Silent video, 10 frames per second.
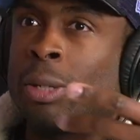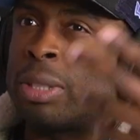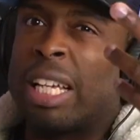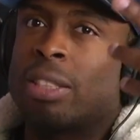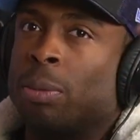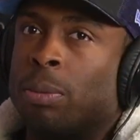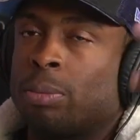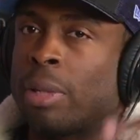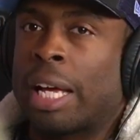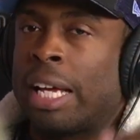There was
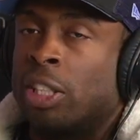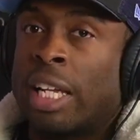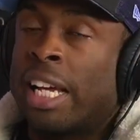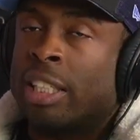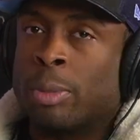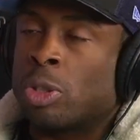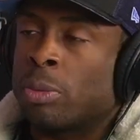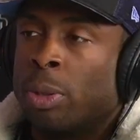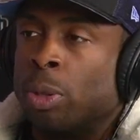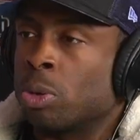like they had some
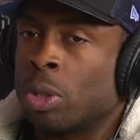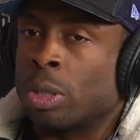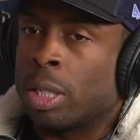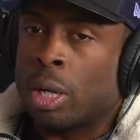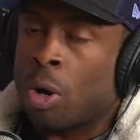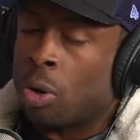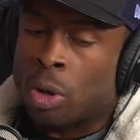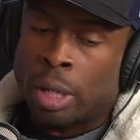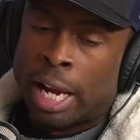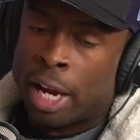instrumentals
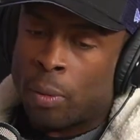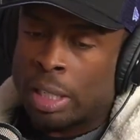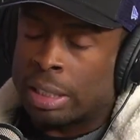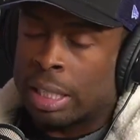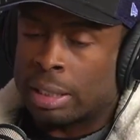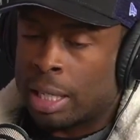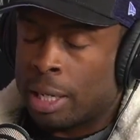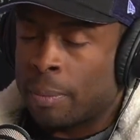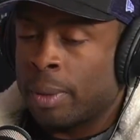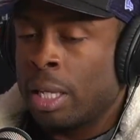on the airways at the
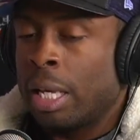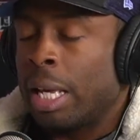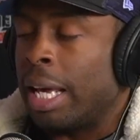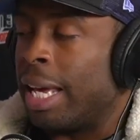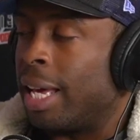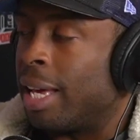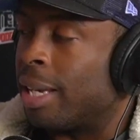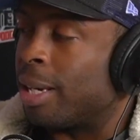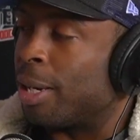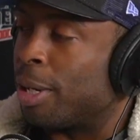time,
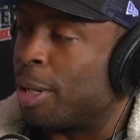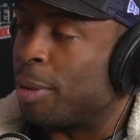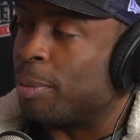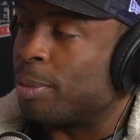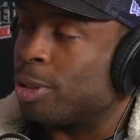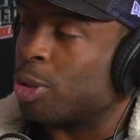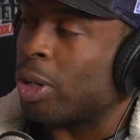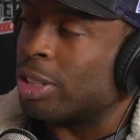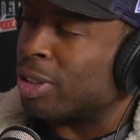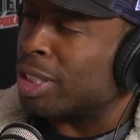and
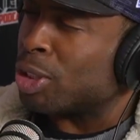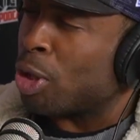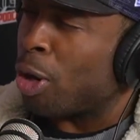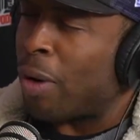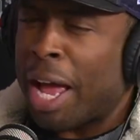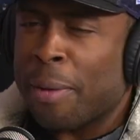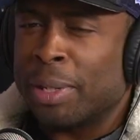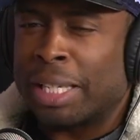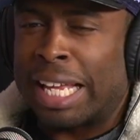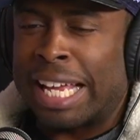Trey started
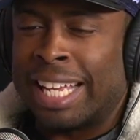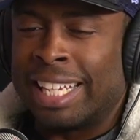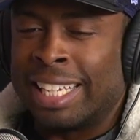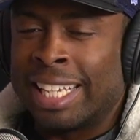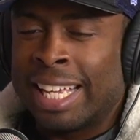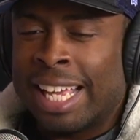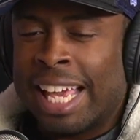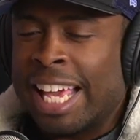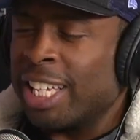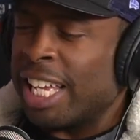rapping, and
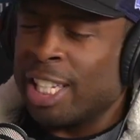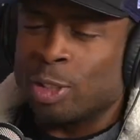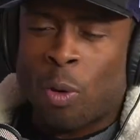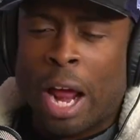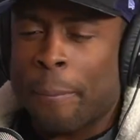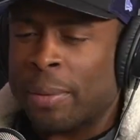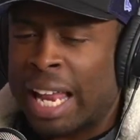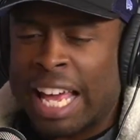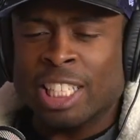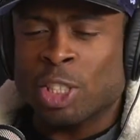he's rapping
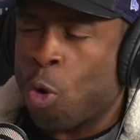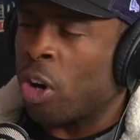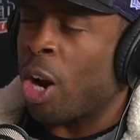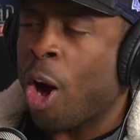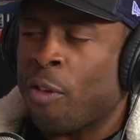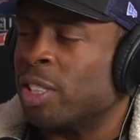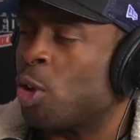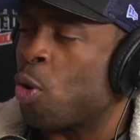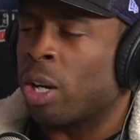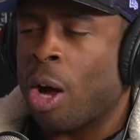like he's going
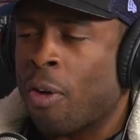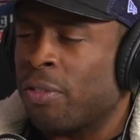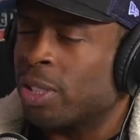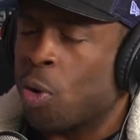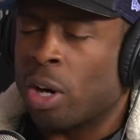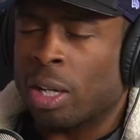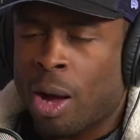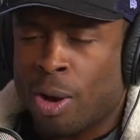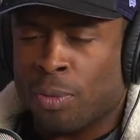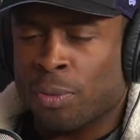off.